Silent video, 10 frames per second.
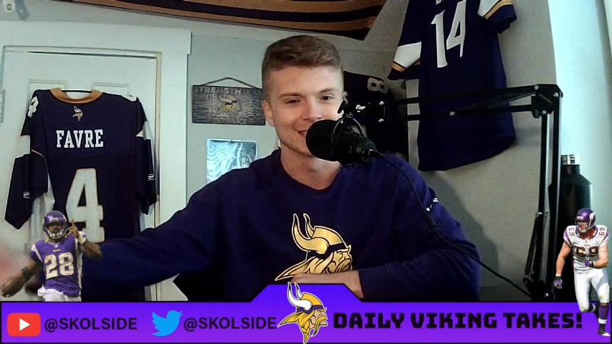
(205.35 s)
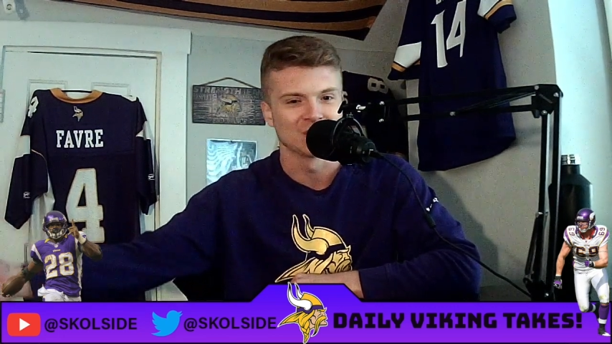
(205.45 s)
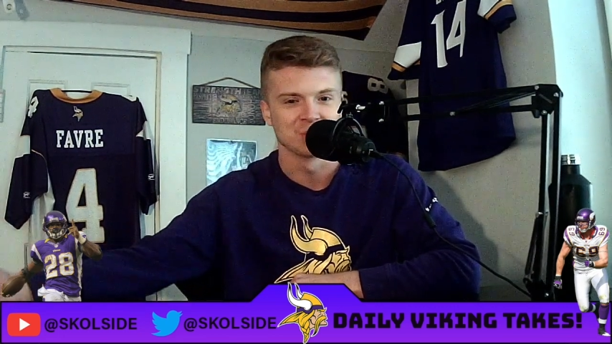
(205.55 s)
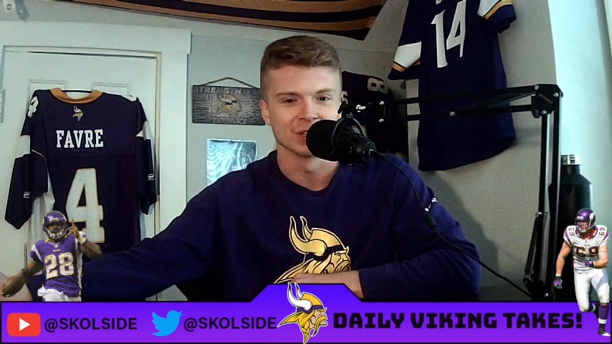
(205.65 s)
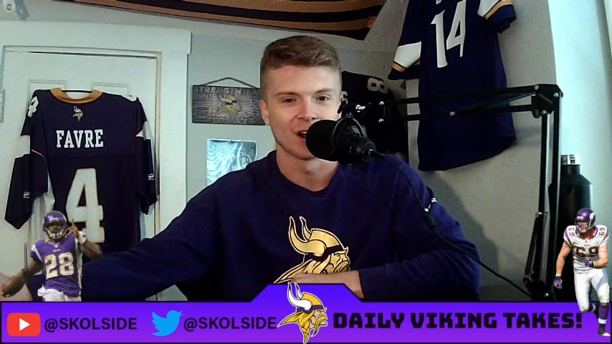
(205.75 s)
That's
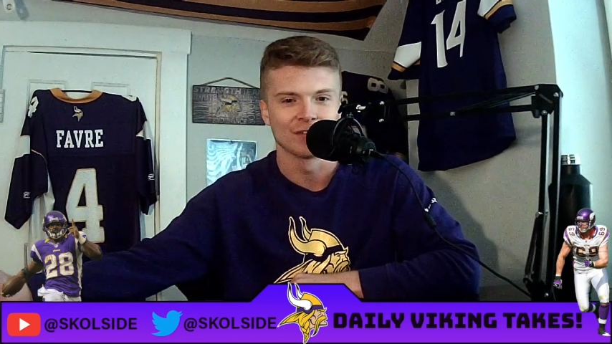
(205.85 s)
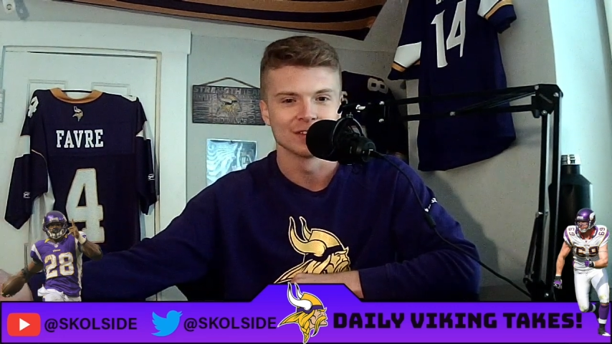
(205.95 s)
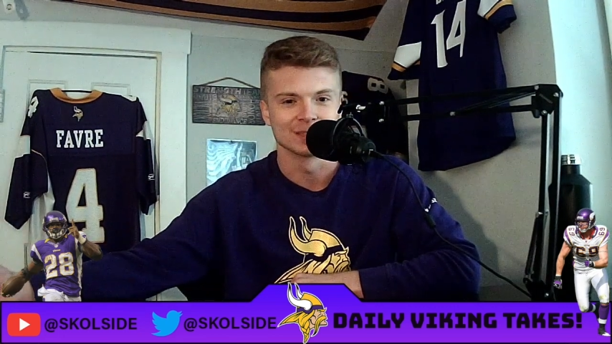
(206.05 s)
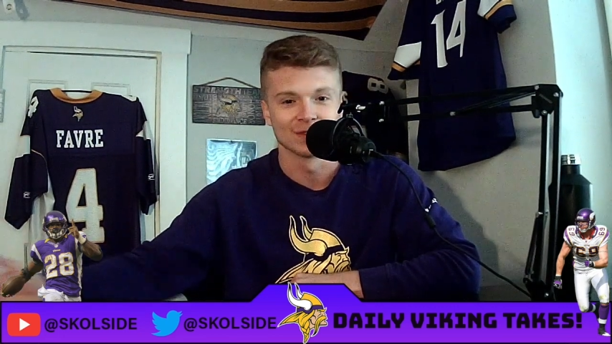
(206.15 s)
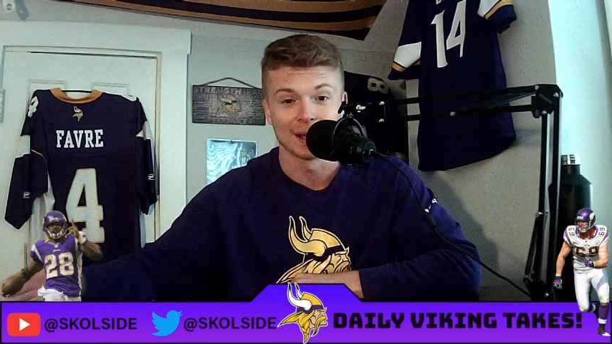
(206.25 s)
the only
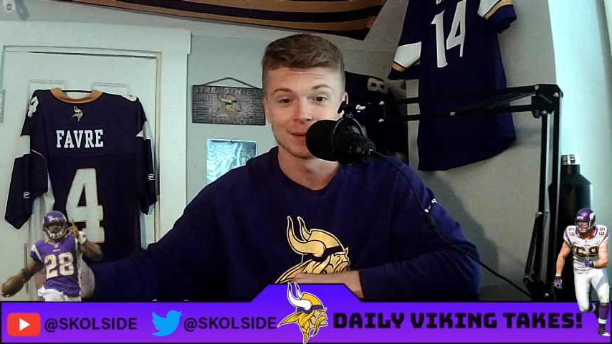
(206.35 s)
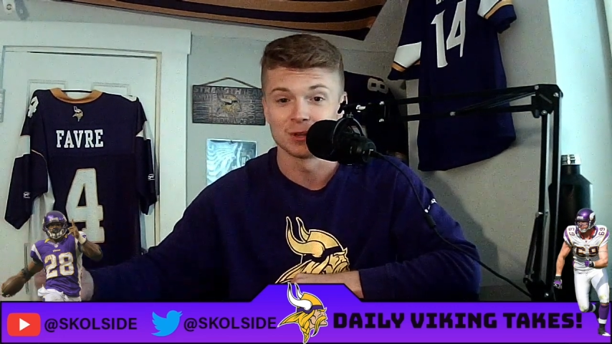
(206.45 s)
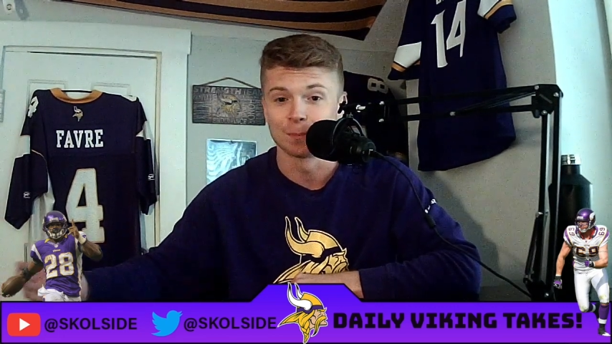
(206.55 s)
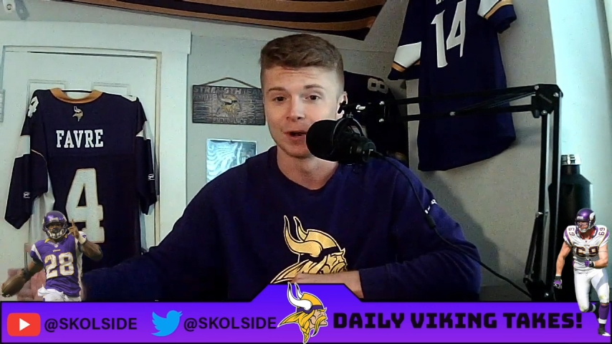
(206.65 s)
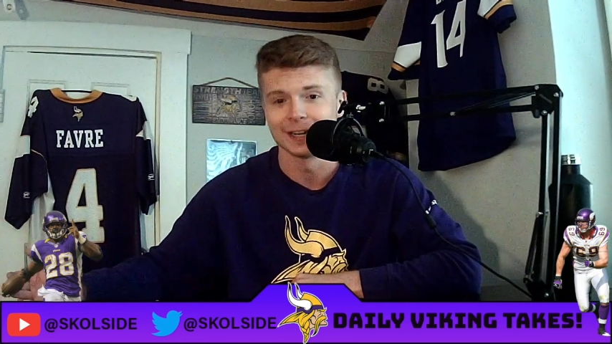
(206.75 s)
offensive lineman
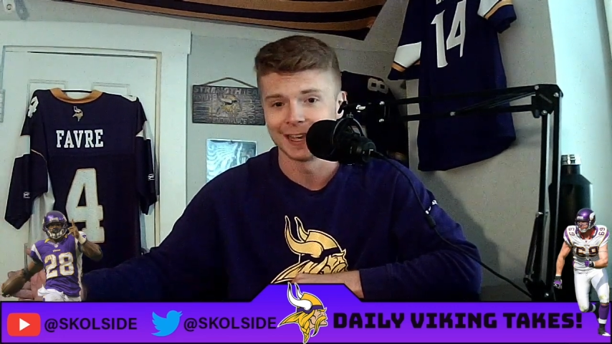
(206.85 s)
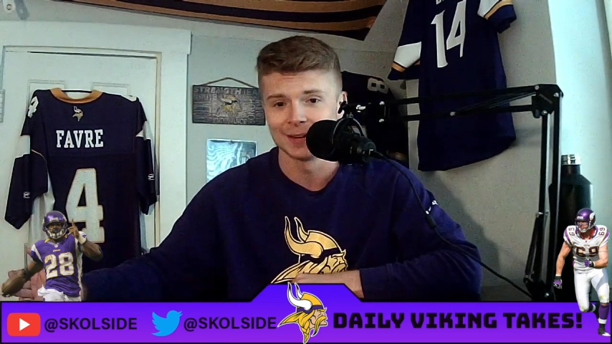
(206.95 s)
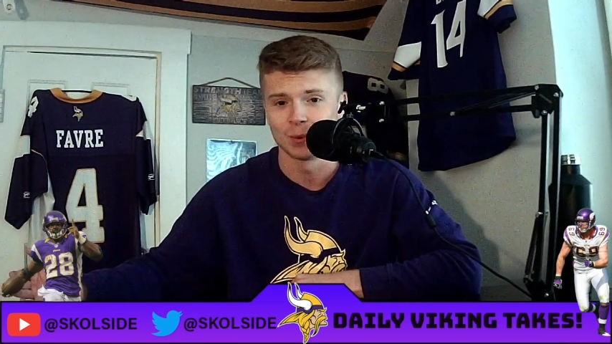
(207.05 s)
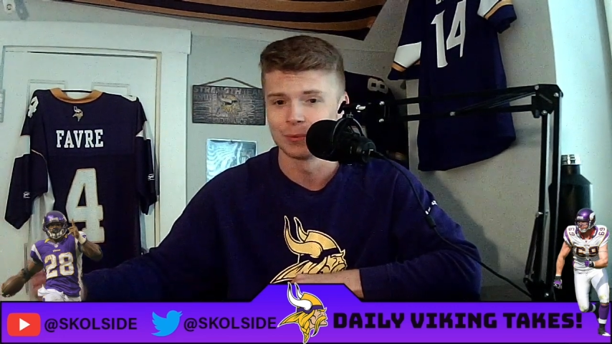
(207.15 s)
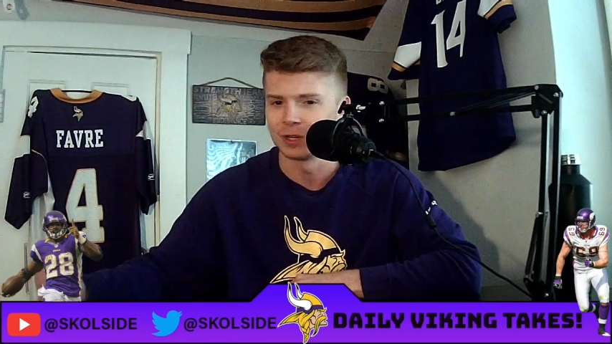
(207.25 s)
you bring
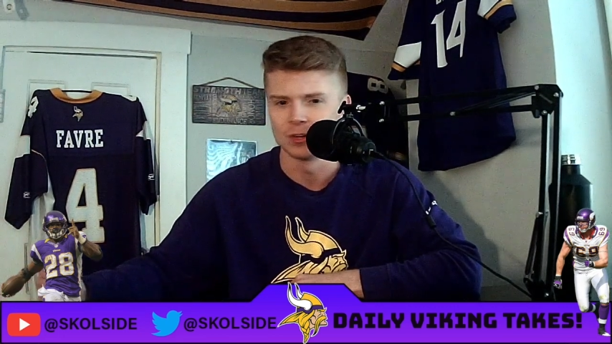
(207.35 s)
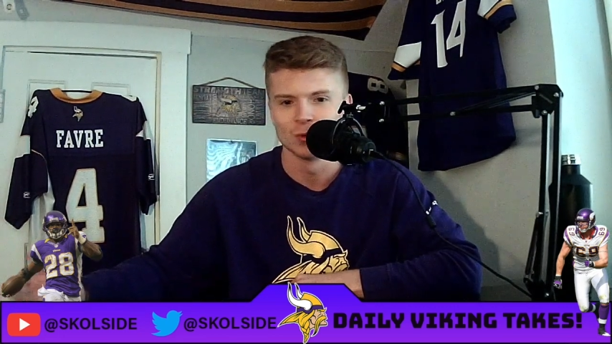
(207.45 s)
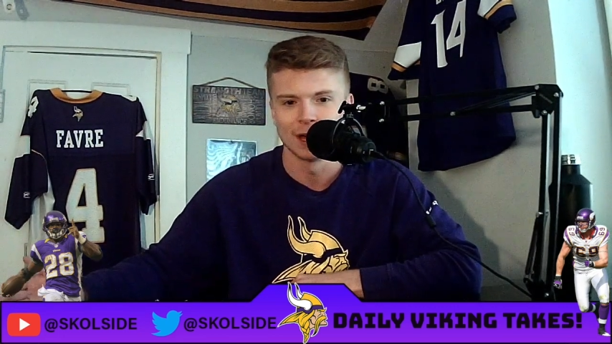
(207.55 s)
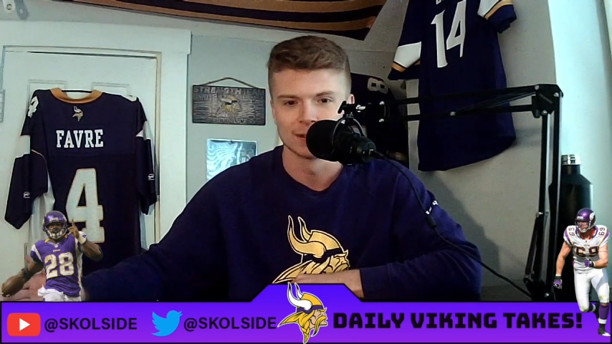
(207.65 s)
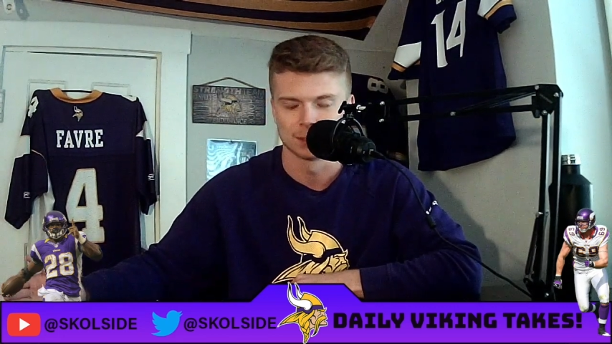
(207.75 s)
in when we
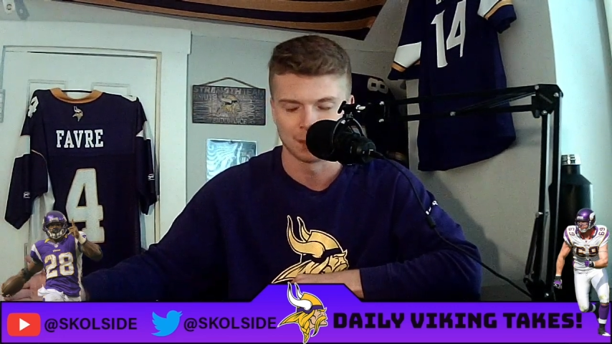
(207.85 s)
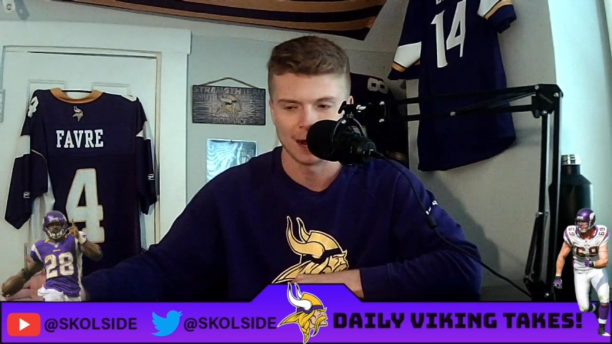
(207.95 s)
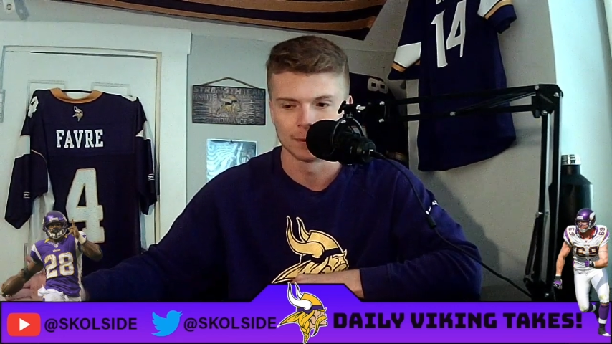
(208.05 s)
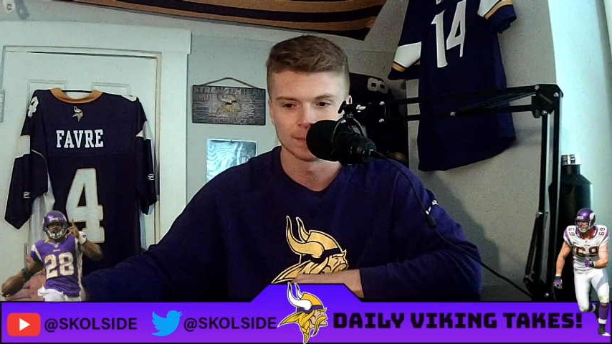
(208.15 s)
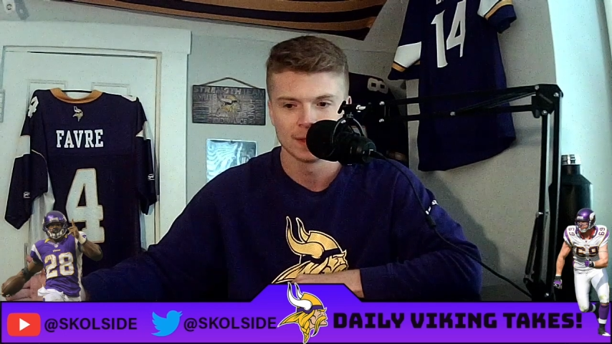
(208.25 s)
knew that was a
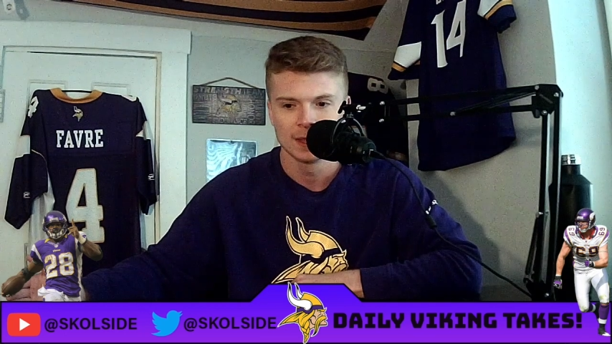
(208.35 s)
problem.